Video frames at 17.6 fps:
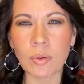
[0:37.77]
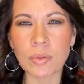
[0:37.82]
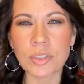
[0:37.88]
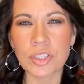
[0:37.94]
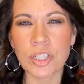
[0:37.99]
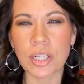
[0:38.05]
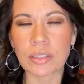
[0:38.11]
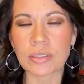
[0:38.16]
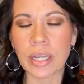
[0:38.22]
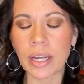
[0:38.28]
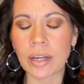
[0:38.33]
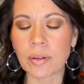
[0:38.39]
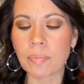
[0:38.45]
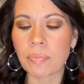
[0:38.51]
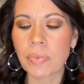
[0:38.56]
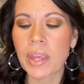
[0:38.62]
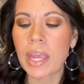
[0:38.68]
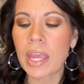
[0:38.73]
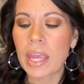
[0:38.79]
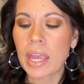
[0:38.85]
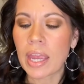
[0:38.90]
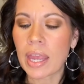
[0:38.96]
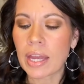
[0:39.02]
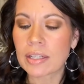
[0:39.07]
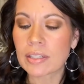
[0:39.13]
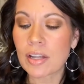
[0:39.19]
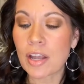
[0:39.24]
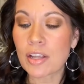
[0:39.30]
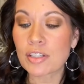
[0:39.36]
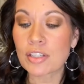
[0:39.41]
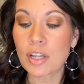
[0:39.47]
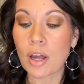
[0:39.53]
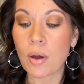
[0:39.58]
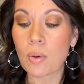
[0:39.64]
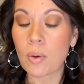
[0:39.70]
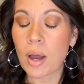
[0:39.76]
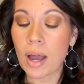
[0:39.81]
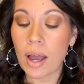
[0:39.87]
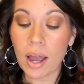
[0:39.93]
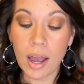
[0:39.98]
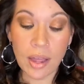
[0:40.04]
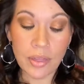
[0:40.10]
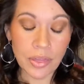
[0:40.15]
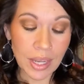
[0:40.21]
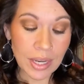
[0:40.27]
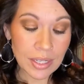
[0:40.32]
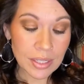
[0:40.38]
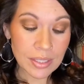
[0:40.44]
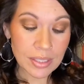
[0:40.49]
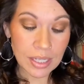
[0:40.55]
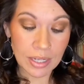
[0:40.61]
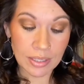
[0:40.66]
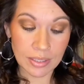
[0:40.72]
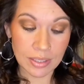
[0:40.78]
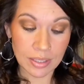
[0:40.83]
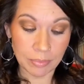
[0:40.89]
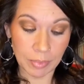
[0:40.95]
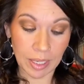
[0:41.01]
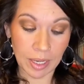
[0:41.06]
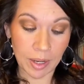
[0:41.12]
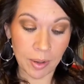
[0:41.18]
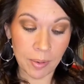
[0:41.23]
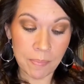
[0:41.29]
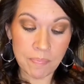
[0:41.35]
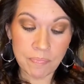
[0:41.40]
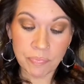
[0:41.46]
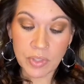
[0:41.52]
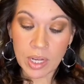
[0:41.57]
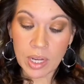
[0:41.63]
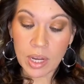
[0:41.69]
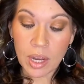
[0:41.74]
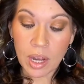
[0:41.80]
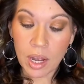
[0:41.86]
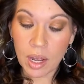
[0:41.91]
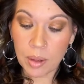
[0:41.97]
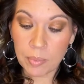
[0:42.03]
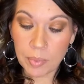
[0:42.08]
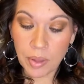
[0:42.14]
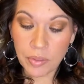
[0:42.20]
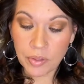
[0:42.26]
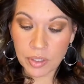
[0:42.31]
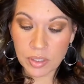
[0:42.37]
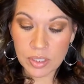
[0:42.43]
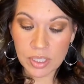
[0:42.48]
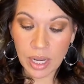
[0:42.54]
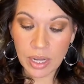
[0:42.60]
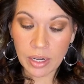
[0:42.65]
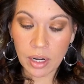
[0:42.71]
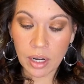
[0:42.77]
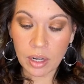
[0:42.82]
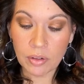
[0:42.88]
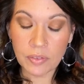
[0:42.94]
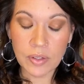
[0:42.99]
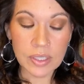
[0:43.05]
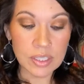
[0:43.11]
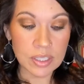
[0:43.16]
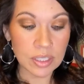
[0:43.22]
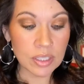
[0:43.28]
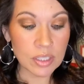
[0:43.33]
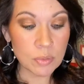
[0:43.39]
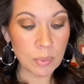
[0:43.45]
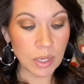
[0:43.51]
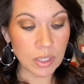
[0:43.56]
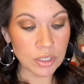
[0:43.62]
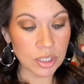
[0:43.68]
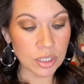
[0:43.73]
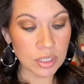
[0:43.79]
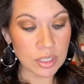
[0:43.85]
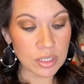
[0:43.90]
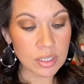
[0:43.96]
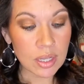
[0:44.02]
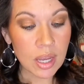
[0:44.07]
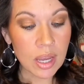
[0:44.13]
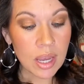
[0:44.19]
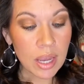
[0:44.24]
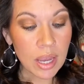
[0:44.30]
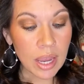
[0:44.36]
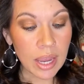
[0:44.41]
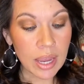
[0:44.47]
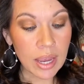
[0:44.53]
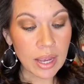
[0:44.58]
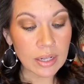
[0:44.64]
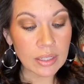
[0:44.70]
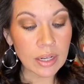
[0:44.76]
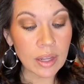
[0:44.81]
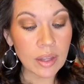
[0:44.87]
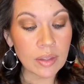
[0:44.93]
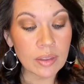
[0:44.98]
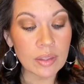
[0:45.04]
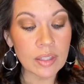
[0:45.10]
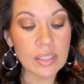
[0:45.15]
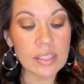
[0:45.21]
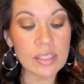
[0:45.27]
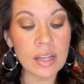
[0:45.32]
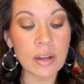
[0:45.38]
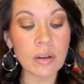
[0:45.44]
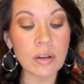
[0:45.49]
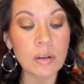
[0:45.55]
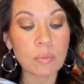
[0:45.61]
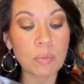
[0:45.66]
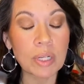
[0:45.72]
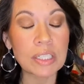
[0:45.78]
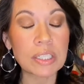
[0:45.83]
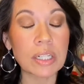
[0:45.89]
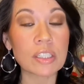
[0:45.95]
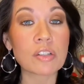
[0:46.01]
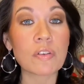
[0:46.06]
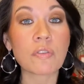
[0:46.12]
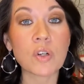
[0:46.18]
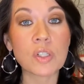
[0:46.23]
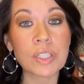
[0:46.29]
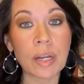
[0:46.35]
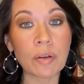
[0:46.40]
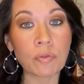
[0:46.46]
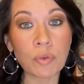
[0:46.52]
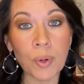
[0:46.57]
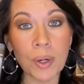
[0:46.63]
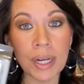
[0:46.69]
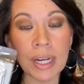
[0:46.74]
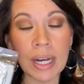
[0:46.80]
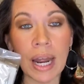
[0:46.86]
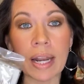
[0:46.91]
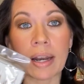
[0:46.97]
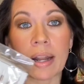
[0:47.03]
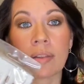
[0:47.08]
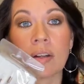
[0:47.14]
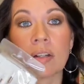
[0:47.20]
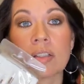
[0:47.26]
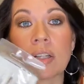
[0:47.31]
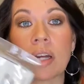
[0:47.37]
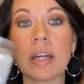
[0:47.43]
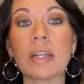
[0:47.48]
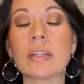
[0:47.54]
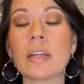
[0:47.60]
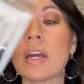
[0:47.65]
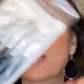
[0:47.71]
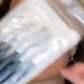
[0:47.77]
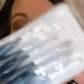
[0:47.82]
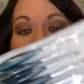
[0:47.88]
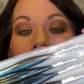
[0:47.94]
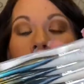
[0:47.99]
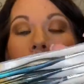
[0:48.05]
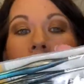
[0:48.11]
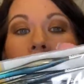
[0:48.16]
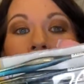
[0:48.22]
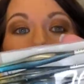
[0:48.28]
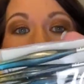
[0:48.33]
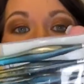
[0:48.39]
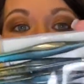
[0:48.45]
gel nail. And so they sent to me their set of 6 brushes, and this set retails for $10.49 on their site. So I'm going to show